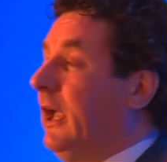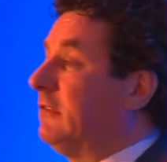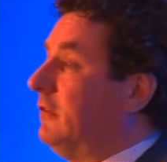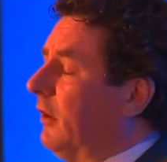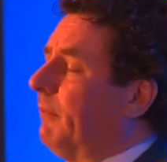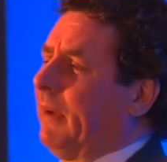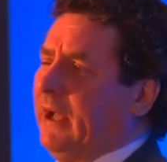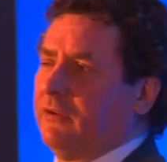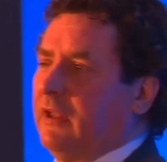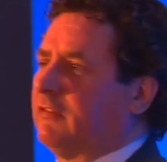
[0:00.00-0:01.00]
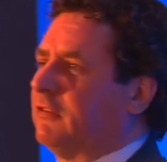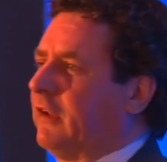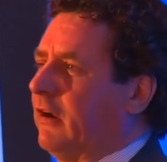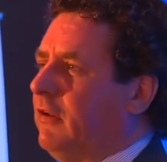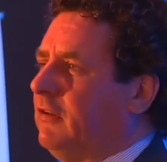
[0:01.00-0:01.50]
it's not about
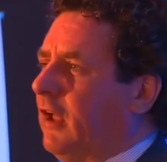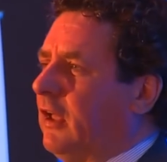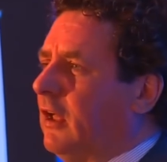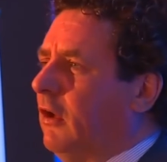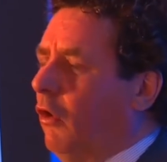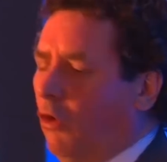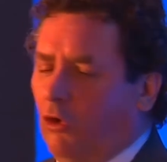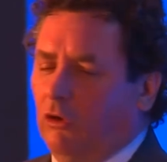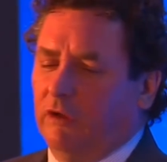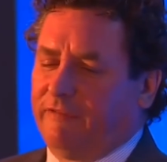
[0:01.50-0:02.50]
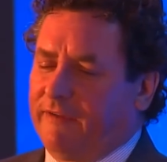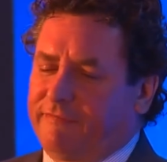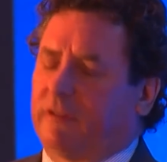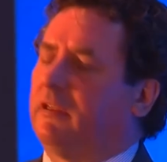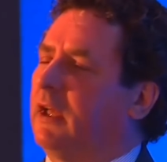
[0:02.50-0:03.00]
necessarily taking all of
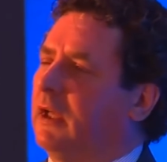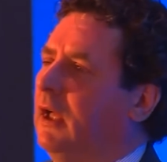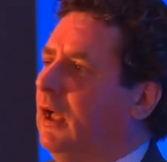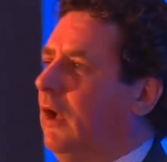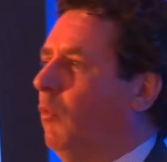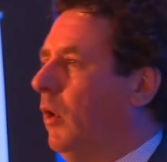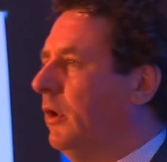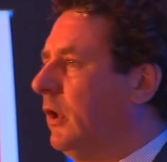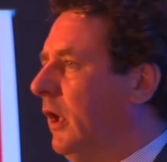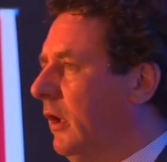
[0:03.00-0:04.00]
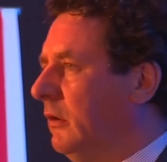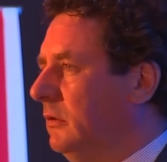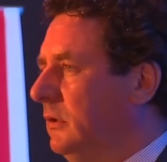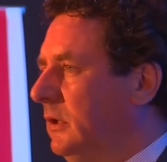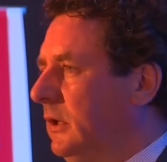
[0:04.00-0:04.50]
everything at one
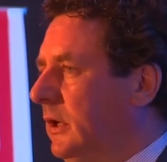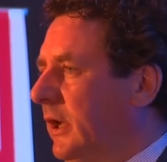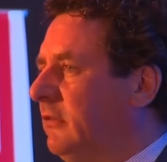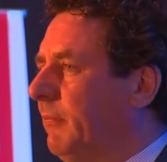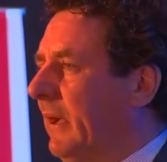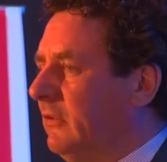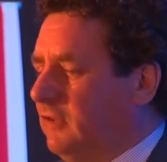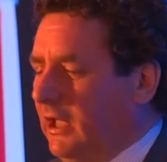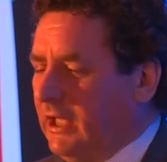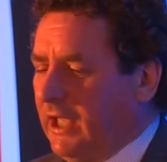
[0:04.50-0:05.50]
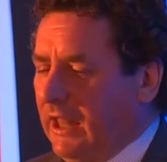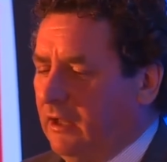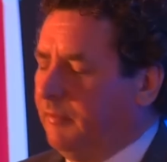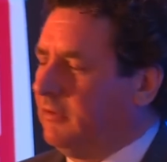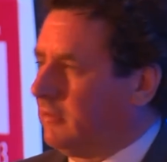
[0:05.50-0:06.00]
go. It's about taking
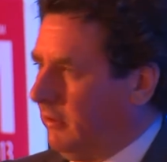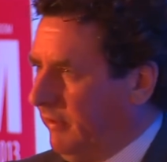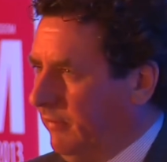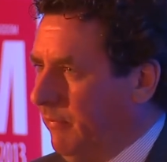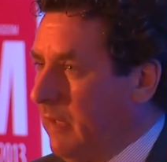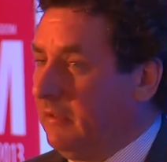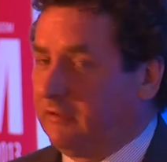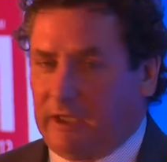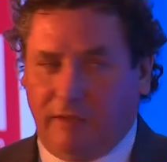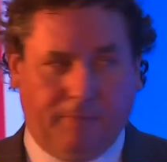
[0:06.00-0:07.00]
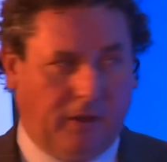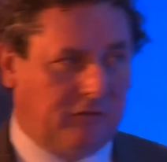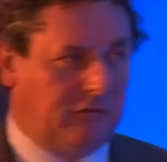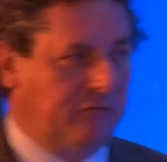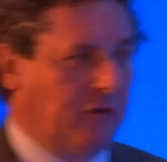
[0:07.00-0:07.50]
elements of it, maybe taking
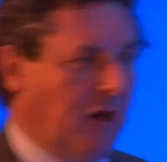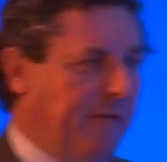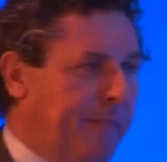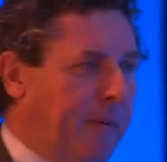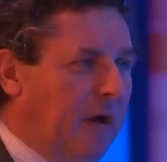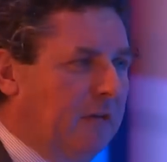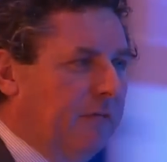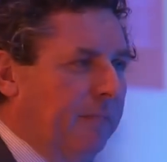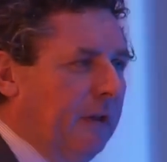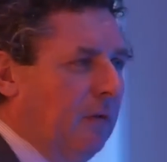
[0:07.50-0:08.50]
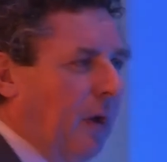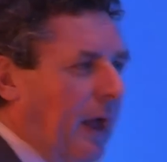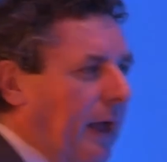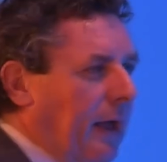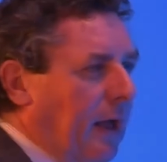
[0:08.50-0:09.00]
parts of Java, parts of
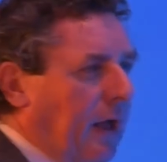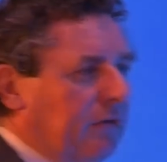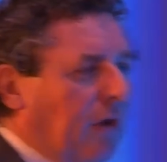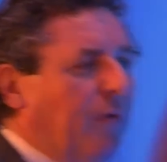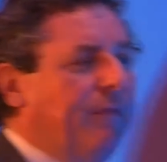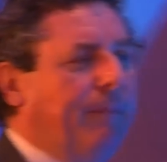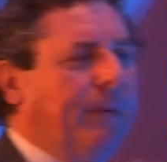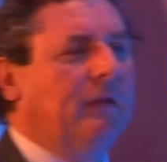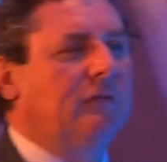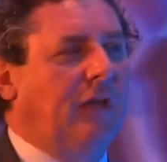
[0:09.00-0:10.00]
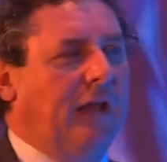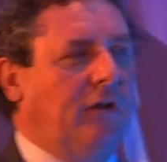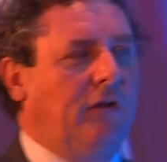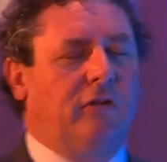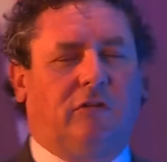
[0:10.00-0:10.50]
middleware. So we've built
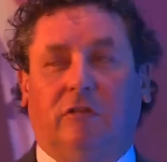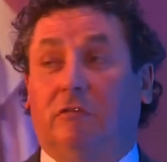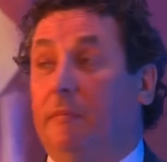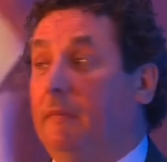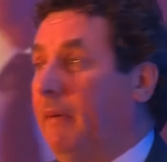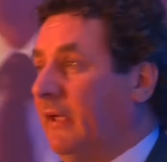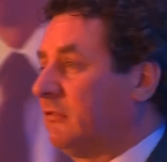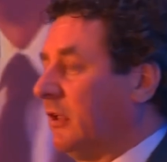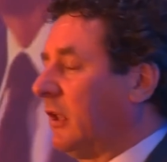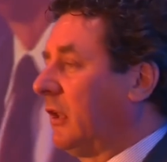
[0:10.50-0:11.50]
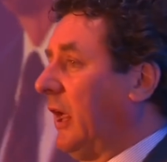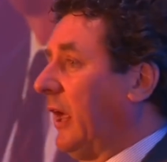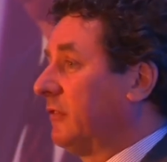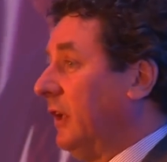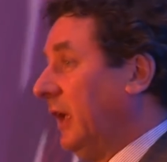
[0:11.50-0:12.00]
technologies to be best in
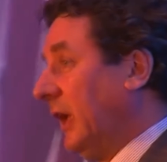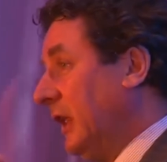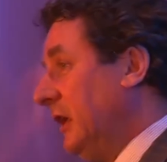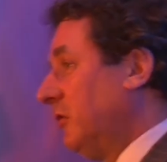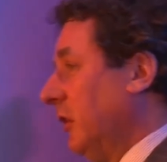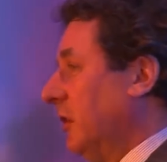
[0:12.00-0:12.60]
class in each